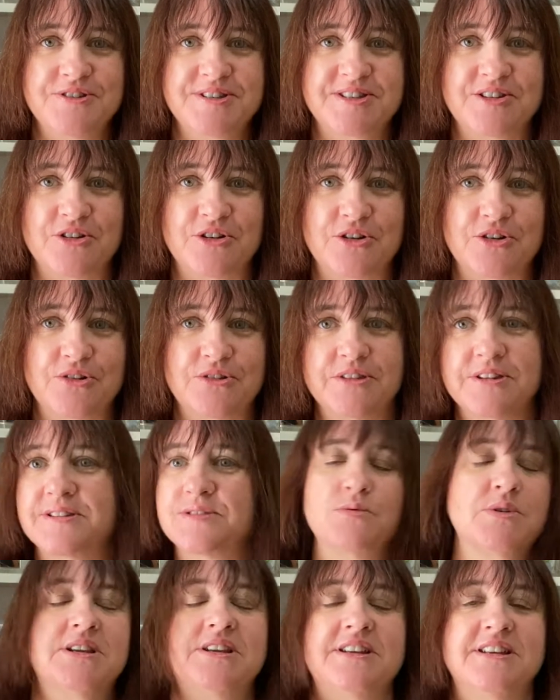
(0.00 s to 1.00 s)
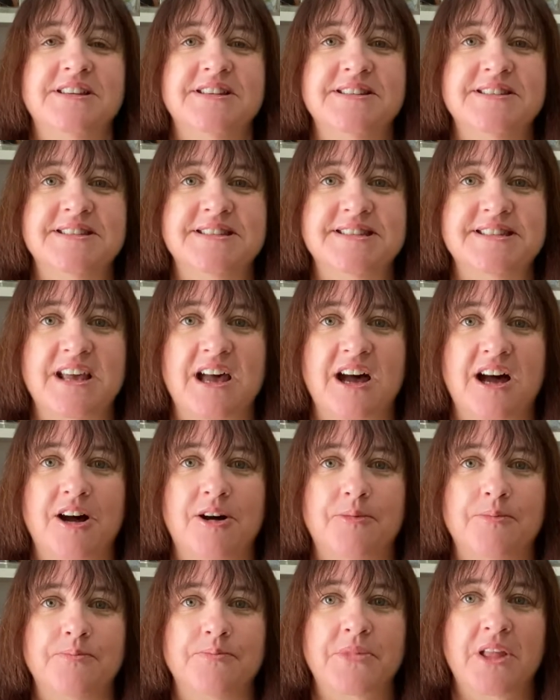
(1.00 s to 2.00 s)
So this one is
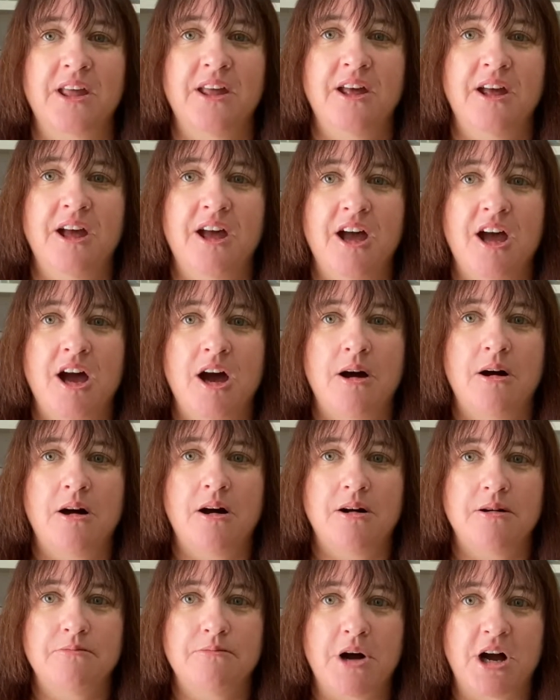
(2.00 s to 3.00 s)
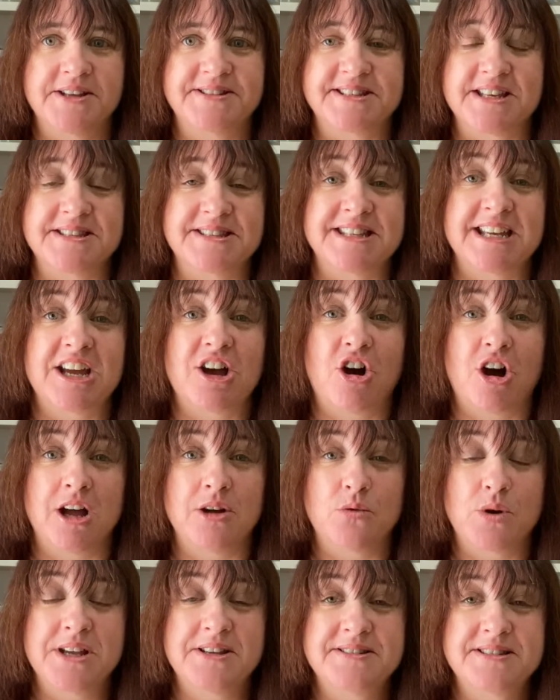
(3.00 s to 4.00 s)
my Sunset
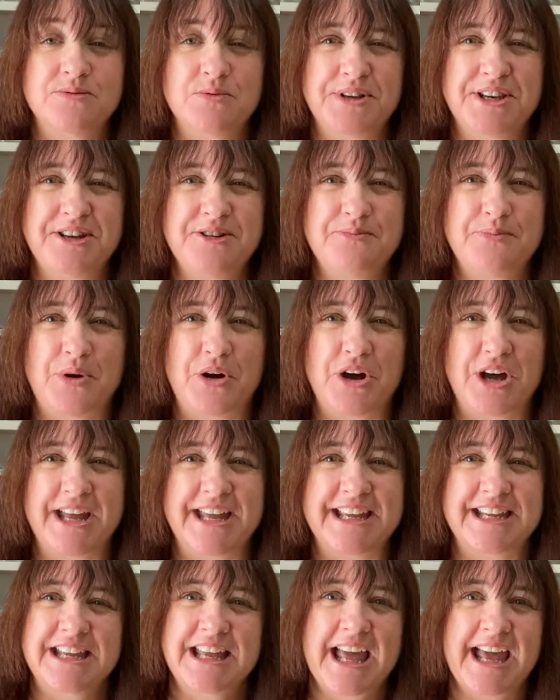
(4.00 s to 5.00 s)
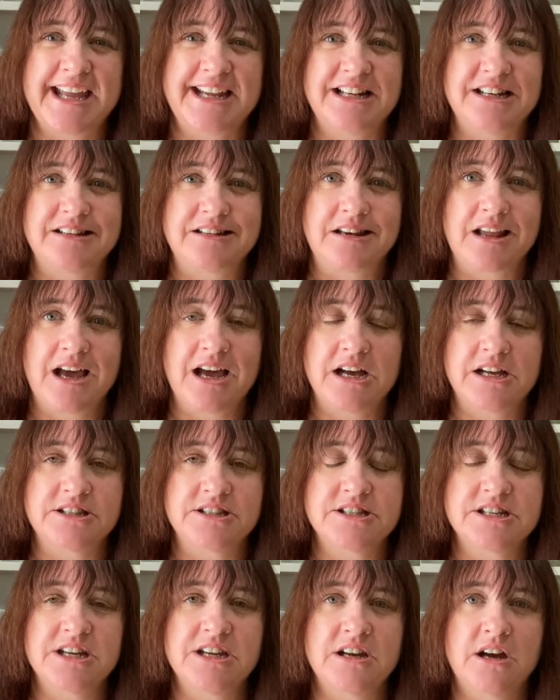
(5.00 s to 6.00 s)
Highway sweater by Caitlin
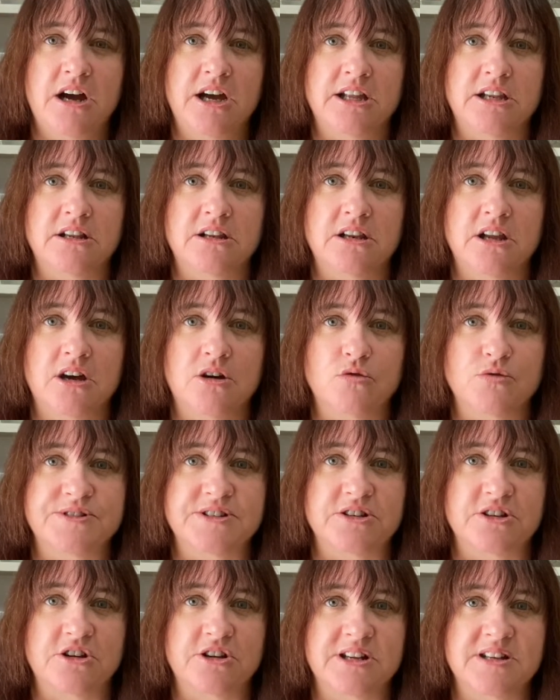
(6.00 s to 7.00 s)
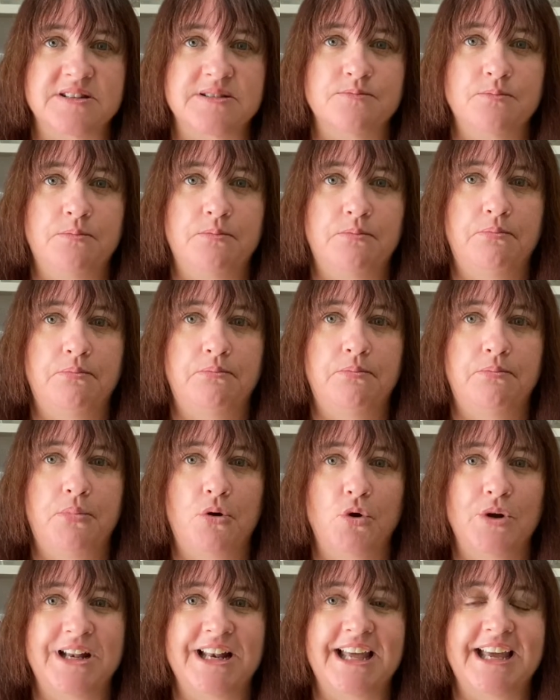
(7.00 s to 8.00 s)
Hunter, and also known as
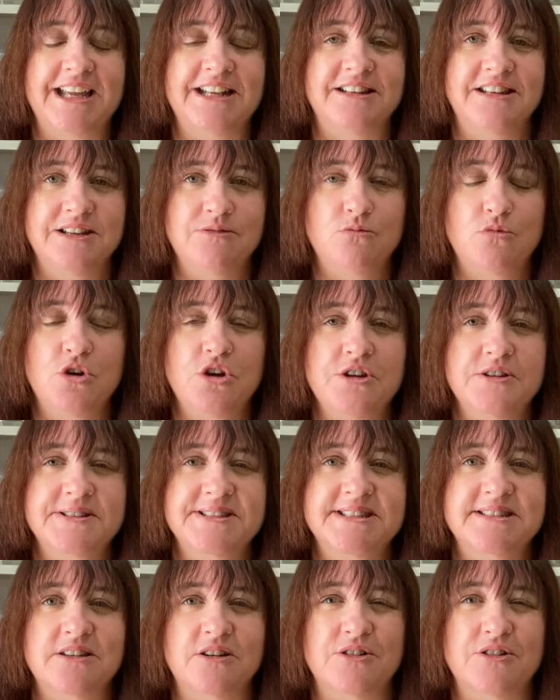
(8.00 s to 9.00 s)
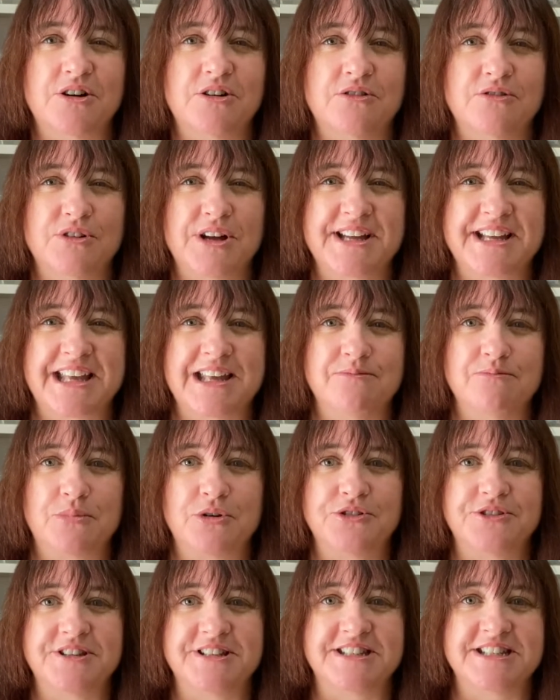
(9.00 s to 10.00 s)
Boyland Networks. So I'll again
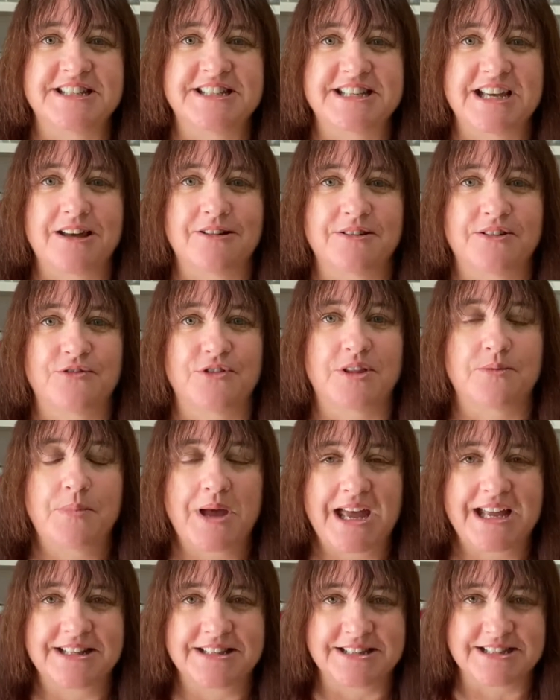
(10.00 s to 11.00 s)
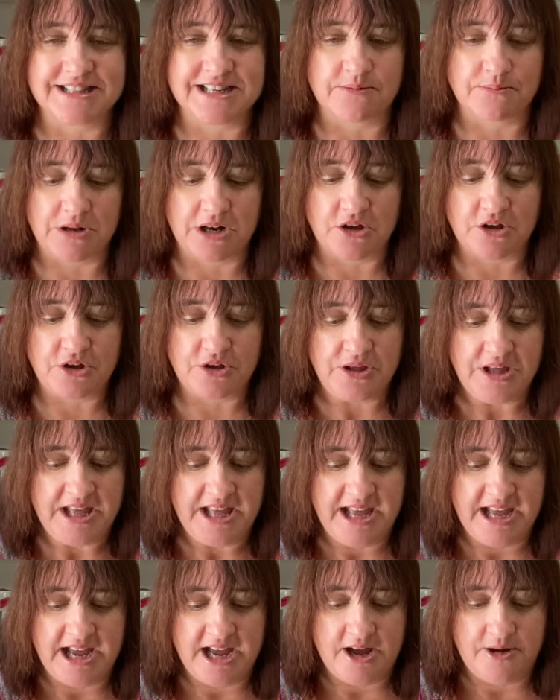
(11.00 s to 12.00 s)
put the details for the pattern down below.
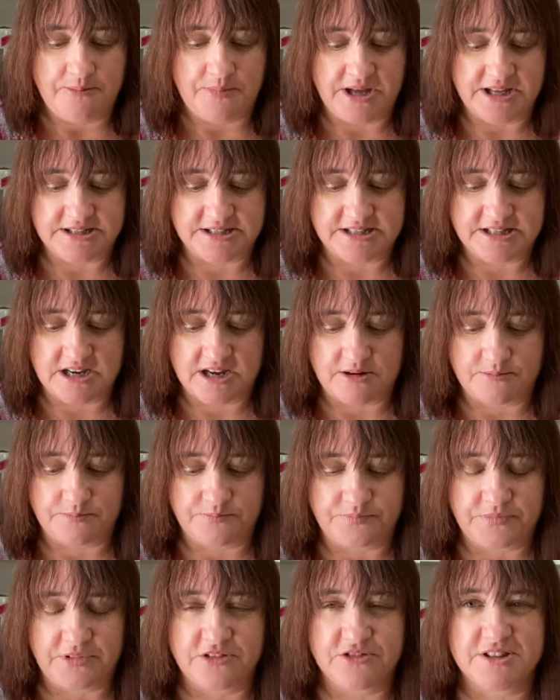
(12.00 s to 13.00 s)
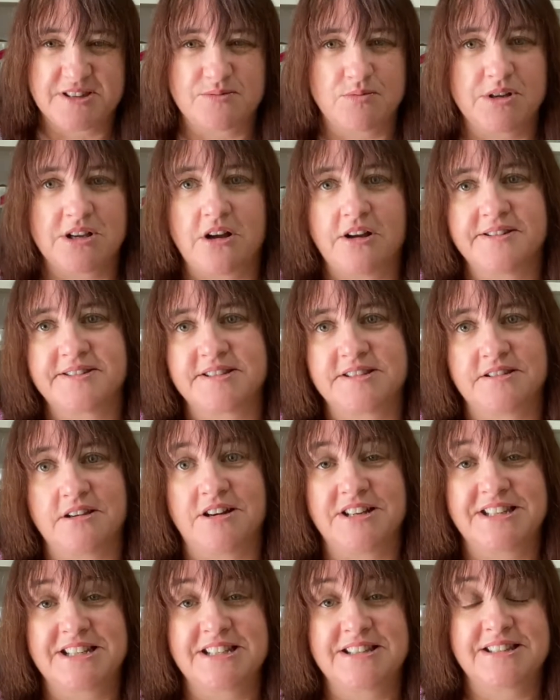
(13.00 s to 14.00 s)
But this one
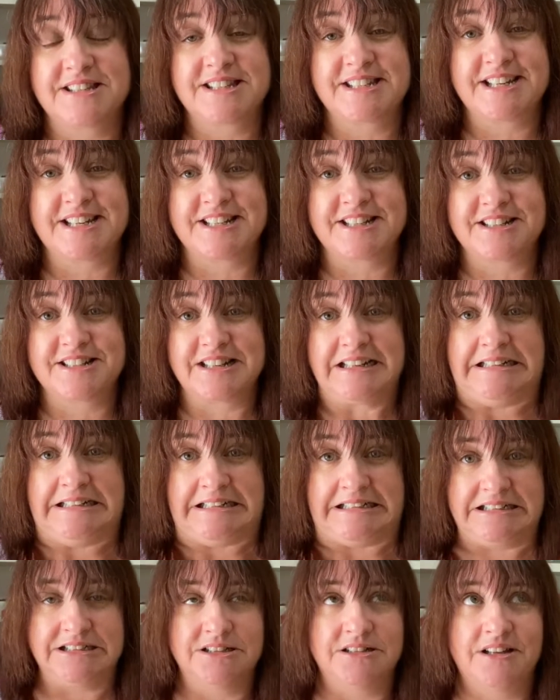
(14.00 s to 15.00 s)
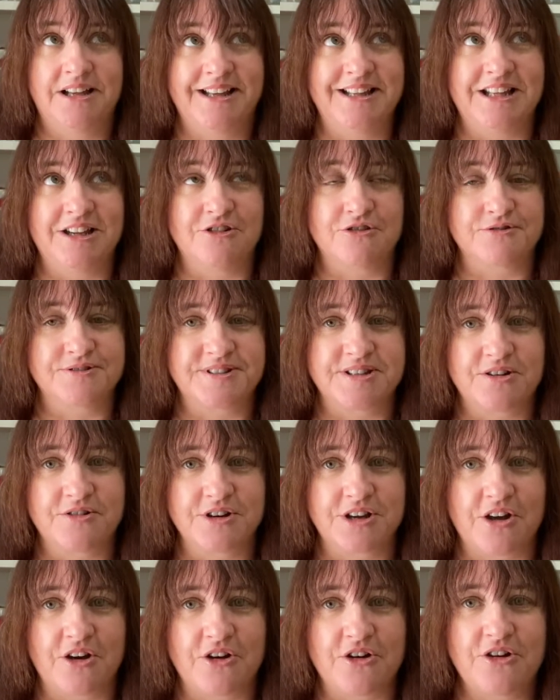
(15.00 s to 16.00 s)
I did start it a year or so
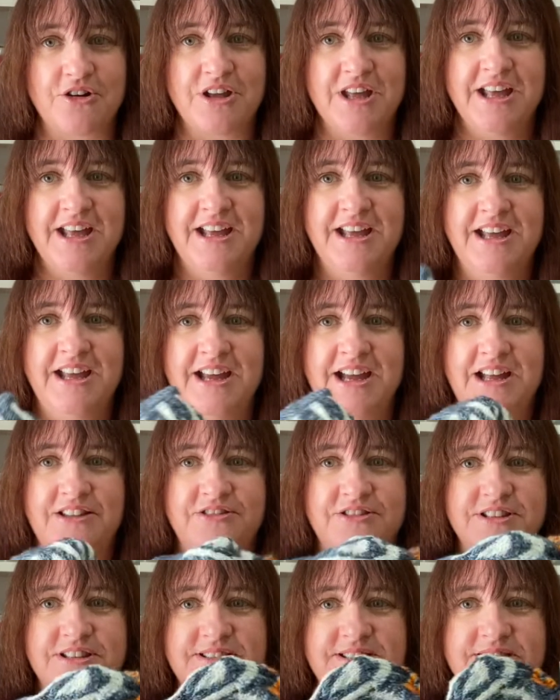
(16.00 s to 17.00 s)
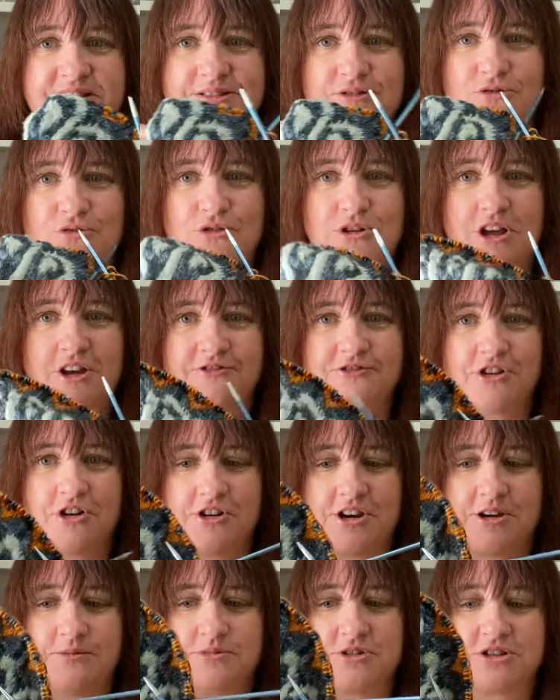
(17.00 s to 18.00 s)
ago, and this is all I've
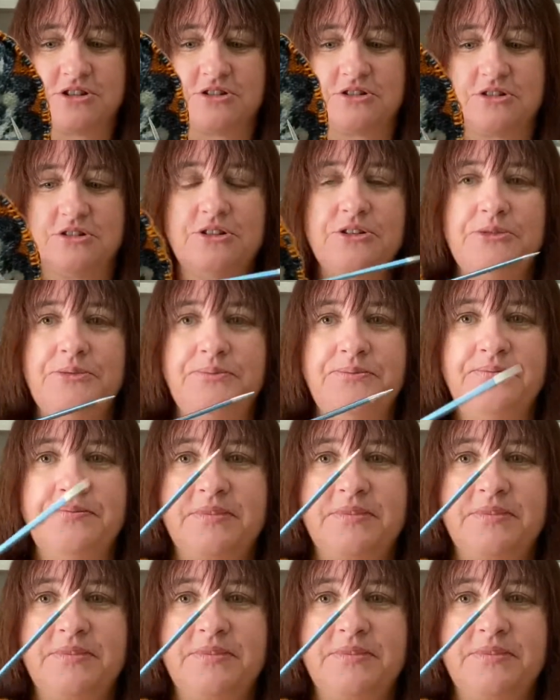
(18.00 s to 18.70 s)
got up to.